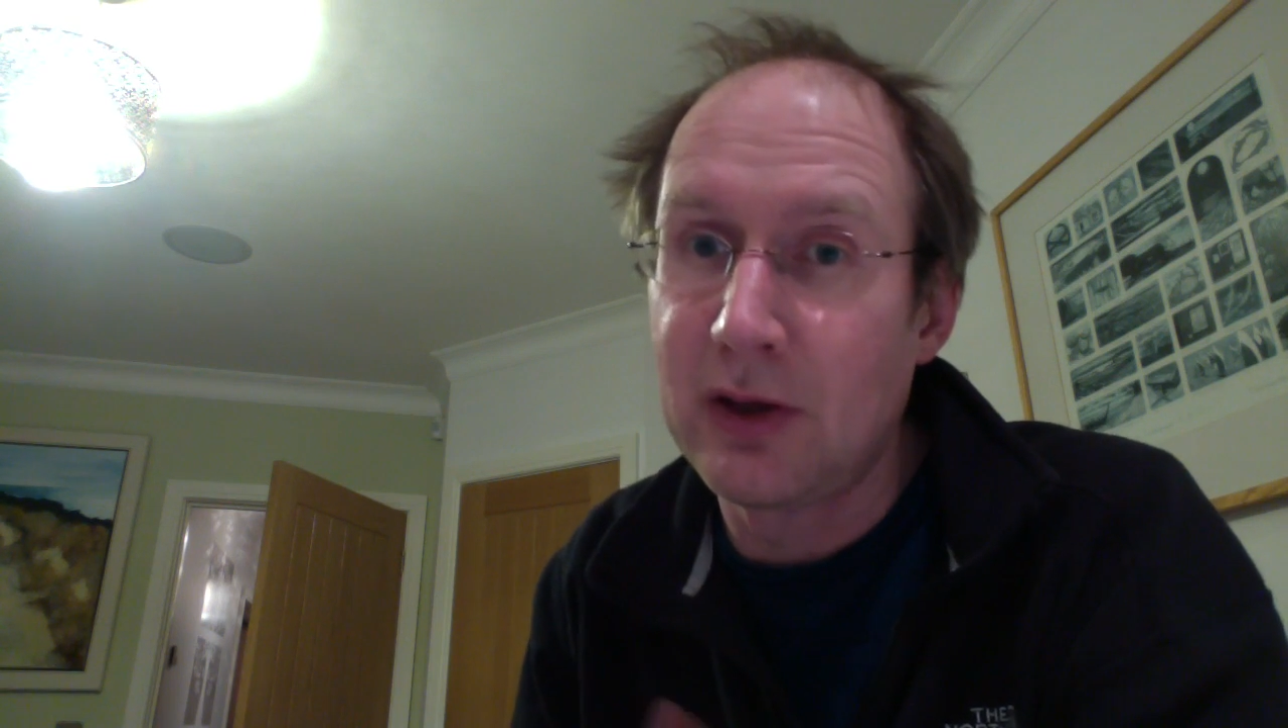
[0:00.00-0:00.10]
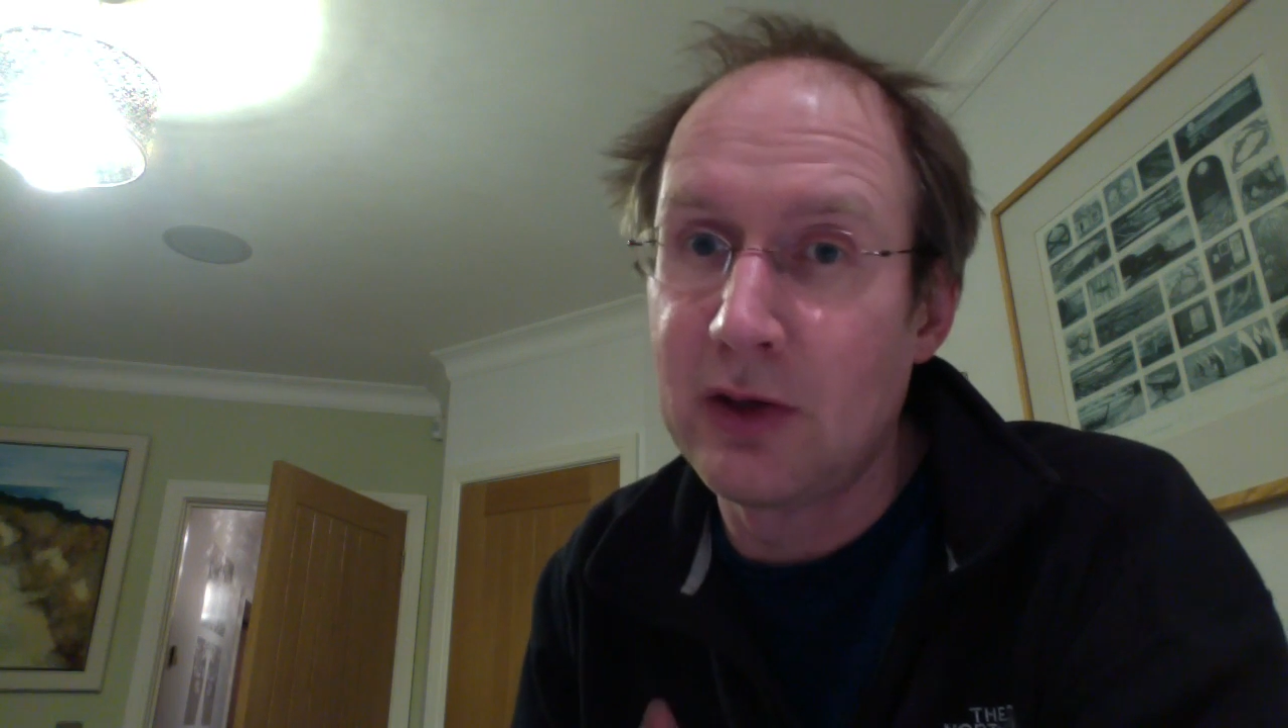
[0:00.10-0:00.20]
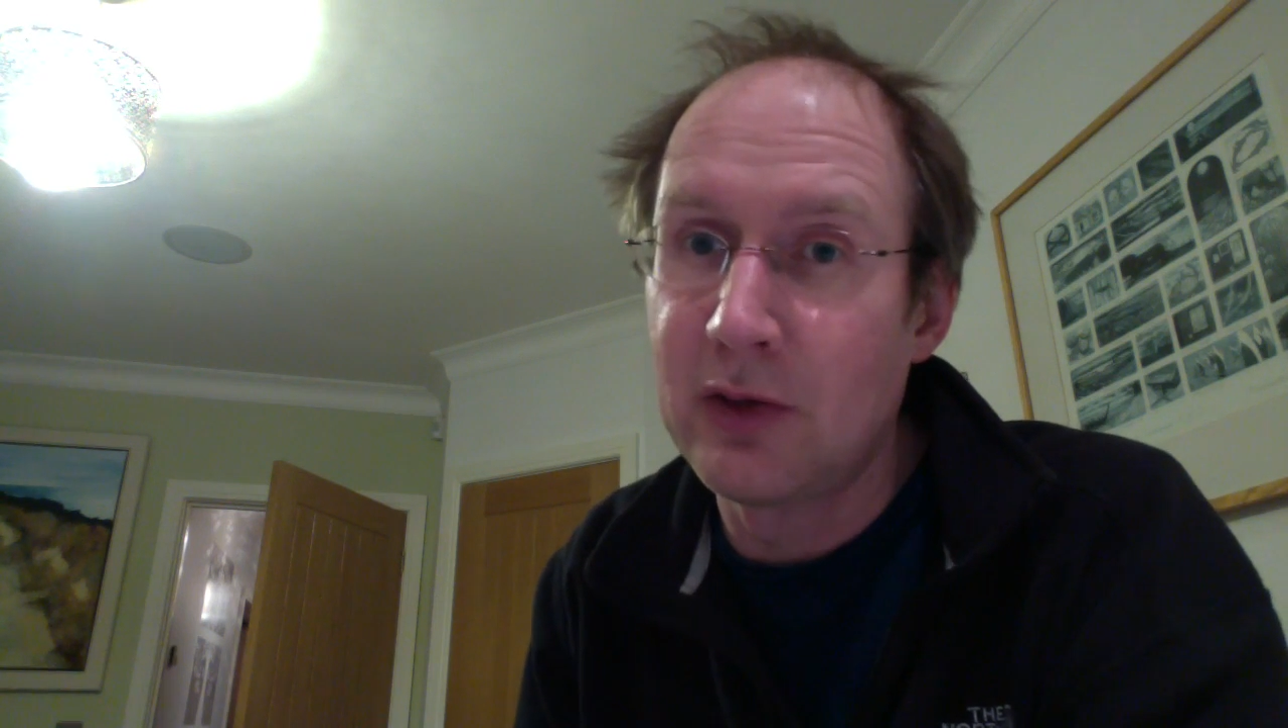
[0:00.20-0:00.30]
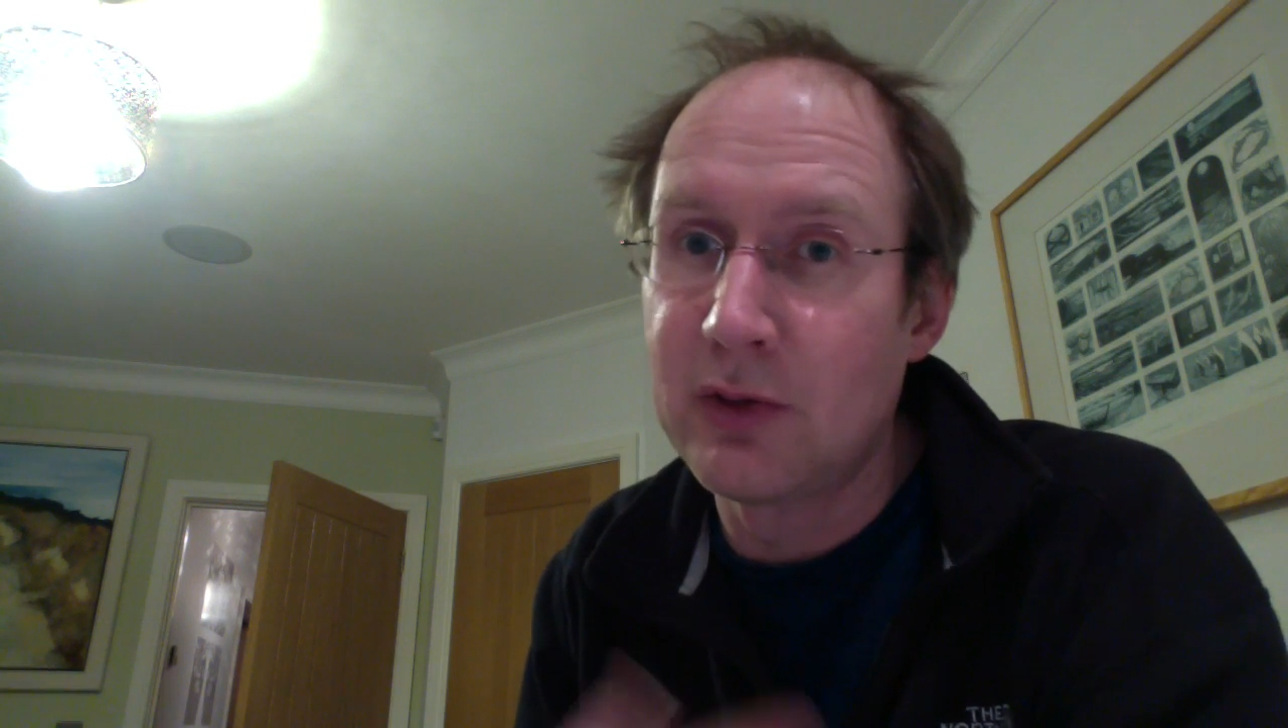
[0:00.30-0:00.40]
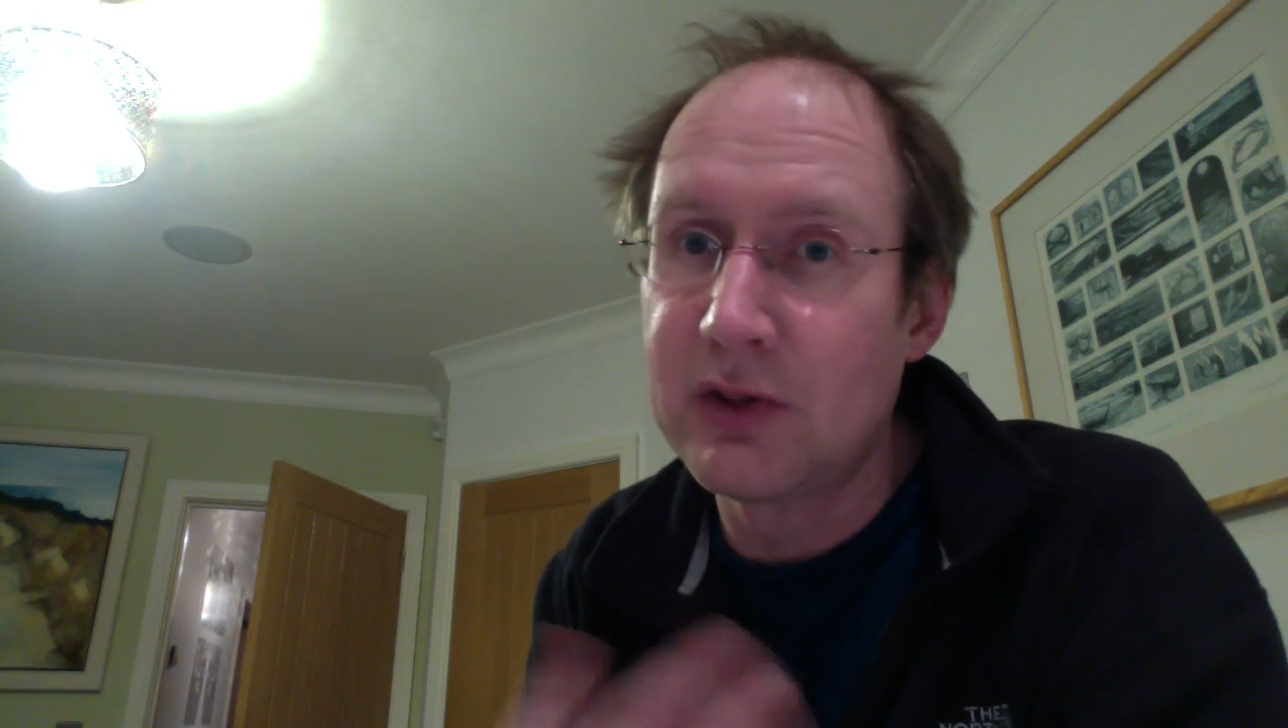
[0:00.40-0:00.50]
In
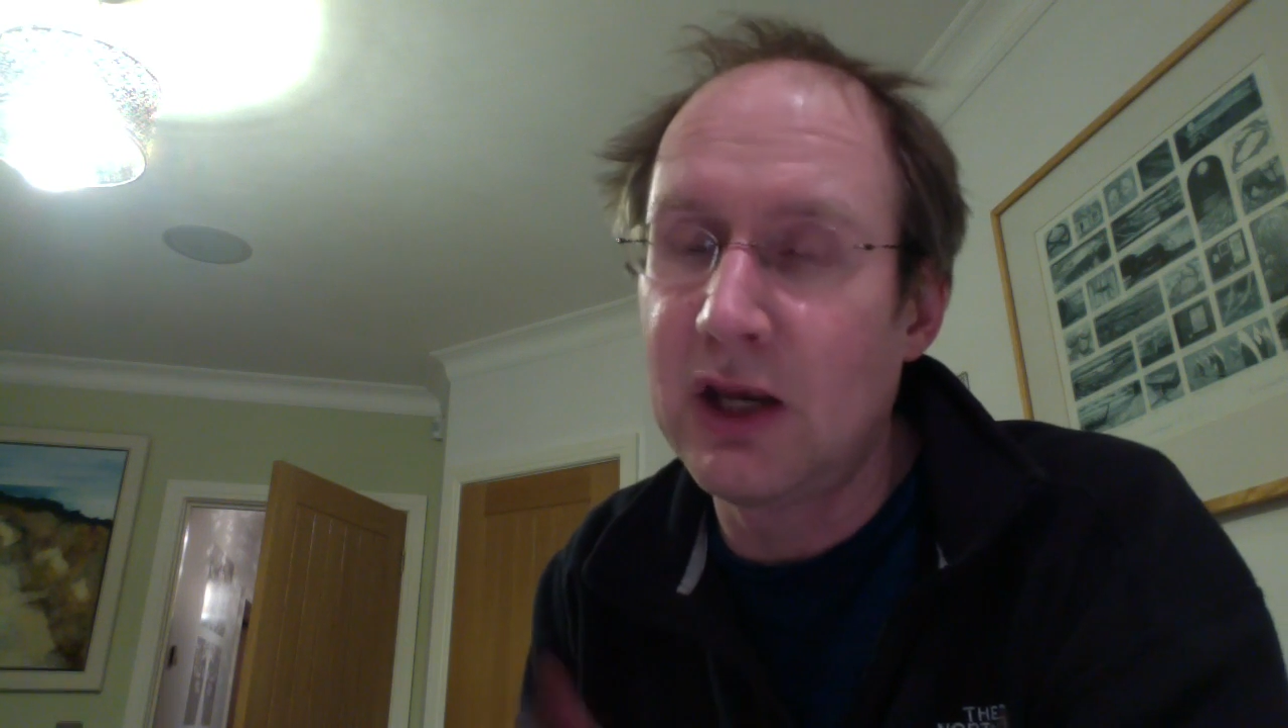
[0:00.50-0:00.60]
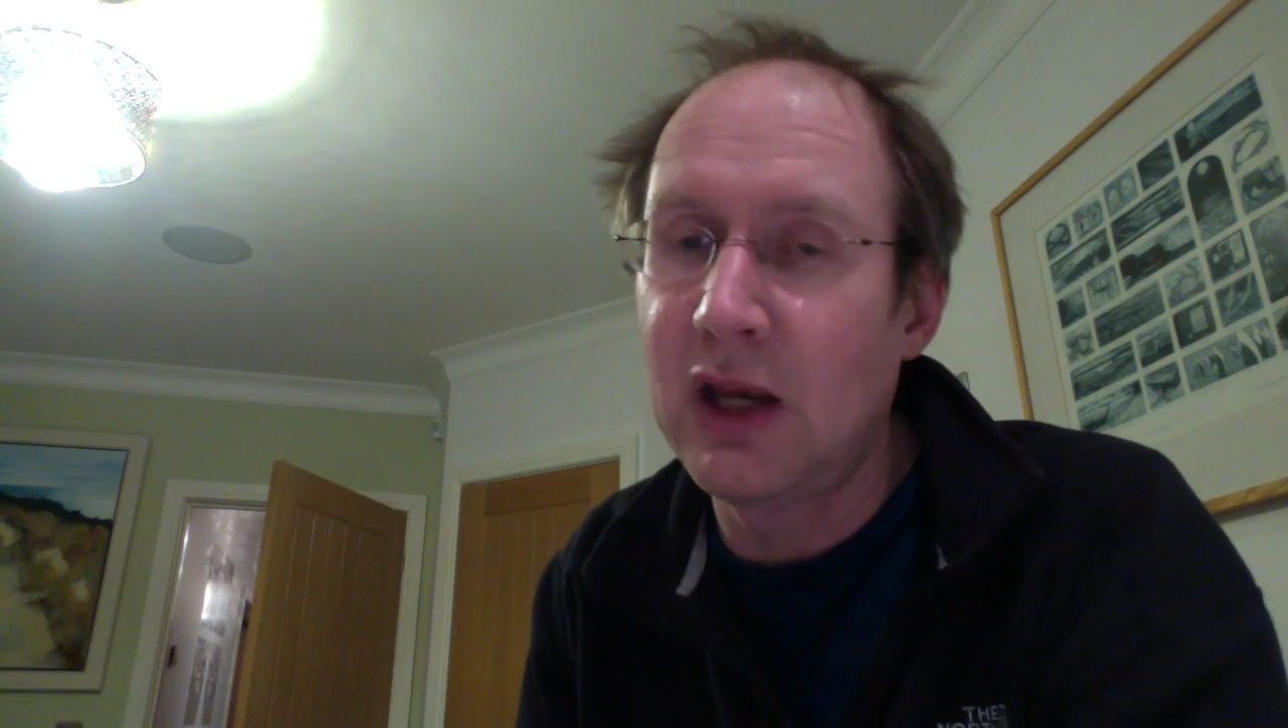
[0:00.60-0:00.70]
other words,